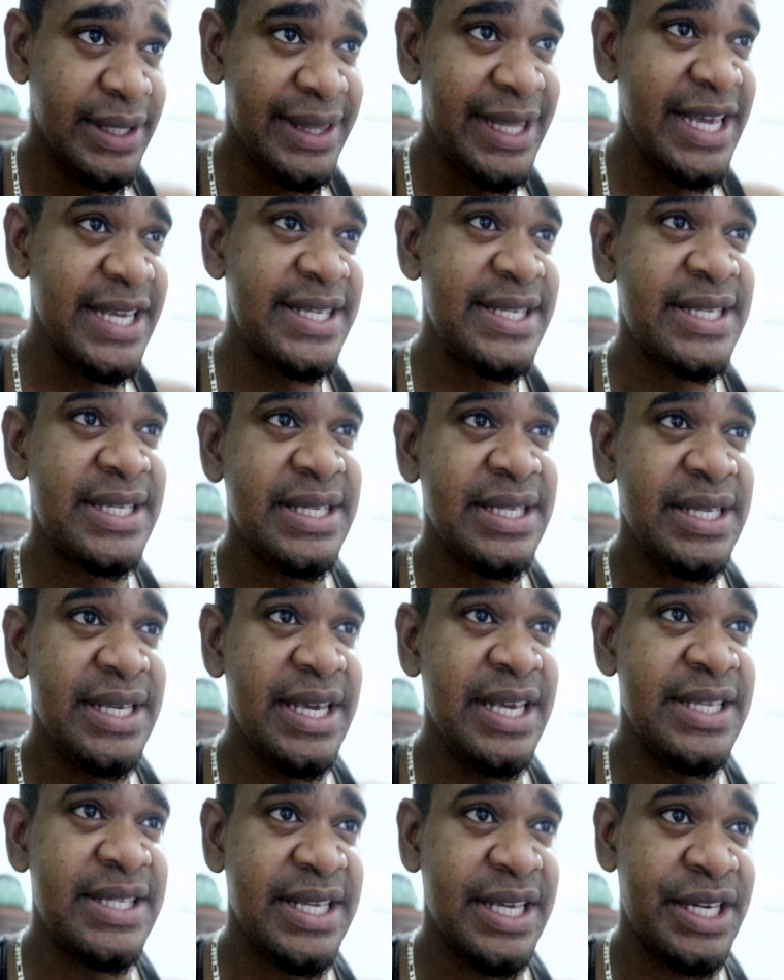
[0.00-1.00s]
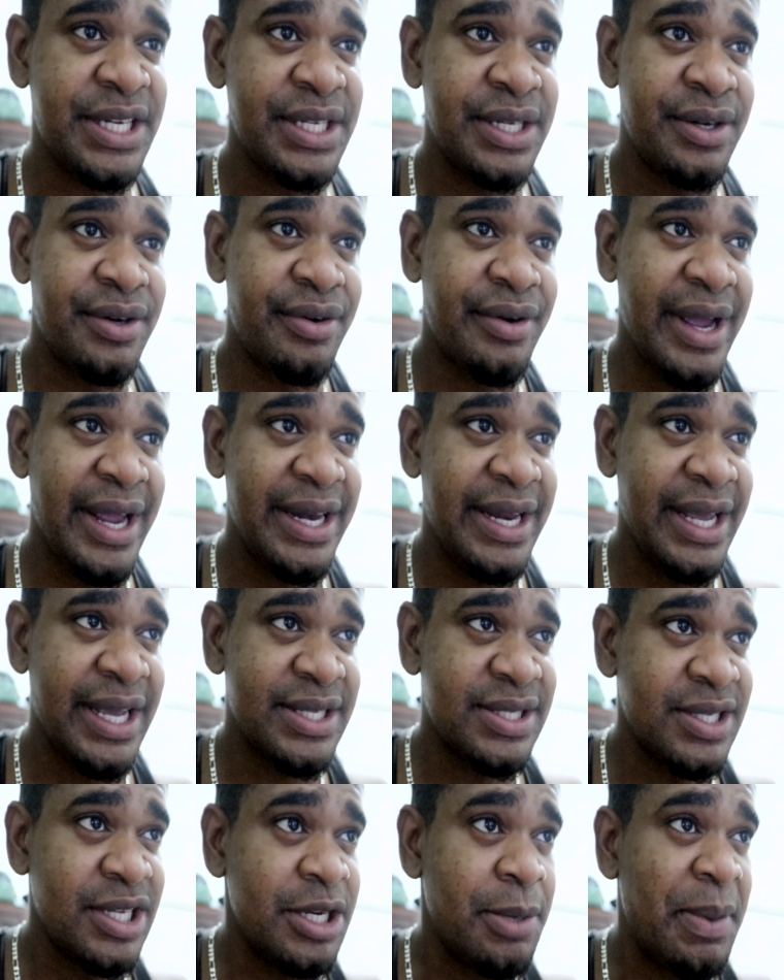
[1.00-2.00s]
This is it right there.
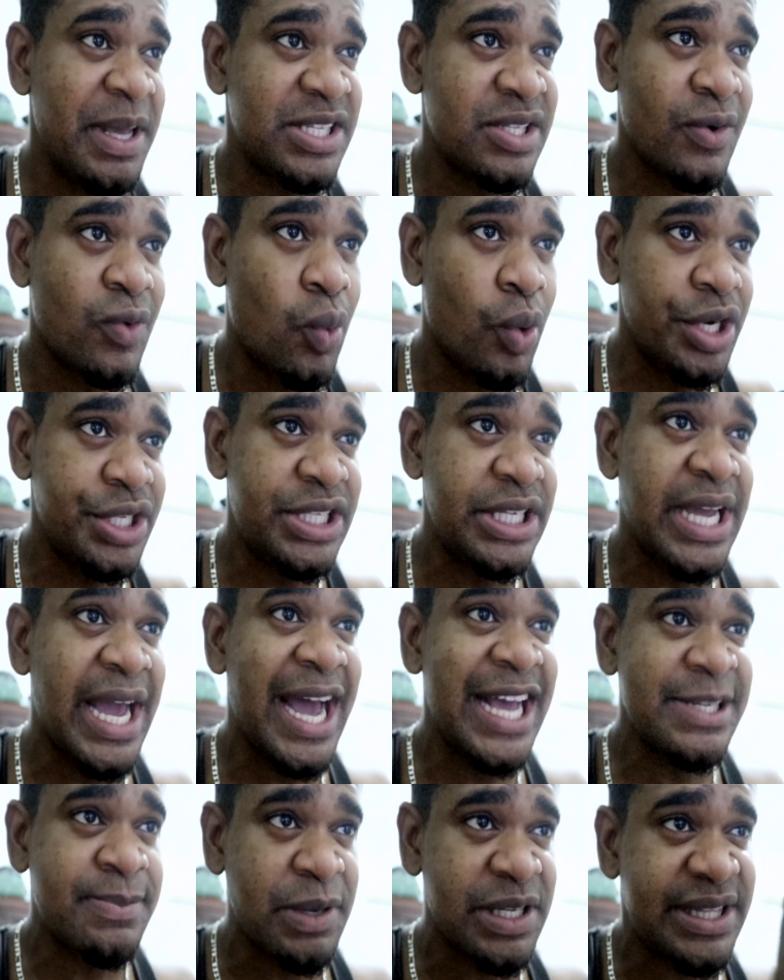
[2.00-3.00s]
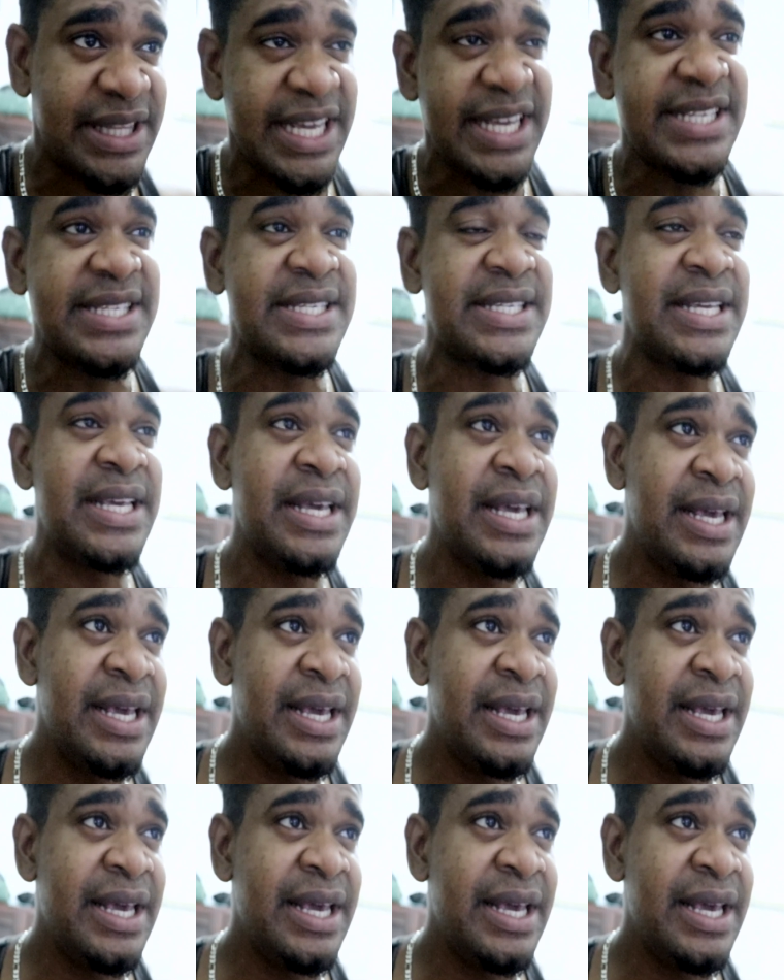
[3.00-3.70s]
It's not the best of quality, guys, but this,